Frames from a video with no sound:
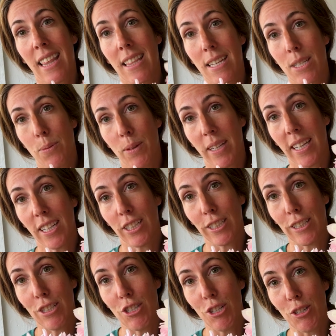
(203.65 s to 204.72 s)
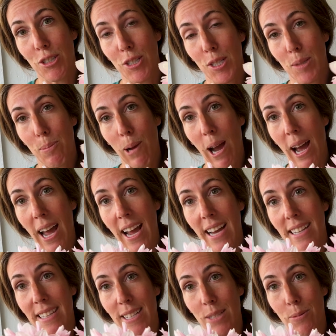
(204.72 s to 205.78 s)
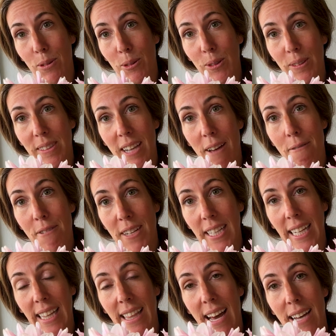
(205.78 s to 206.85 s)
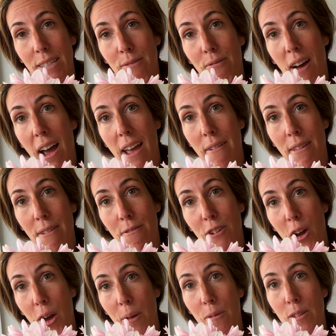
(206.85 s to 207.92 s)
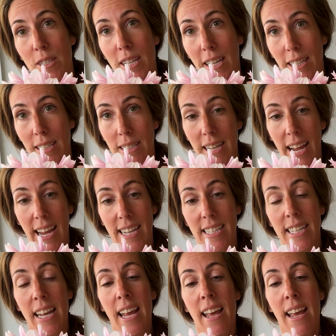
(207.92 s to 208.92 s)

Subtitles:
This one here is Chilson's Pride. This one will definitely last 5, if not 6 days.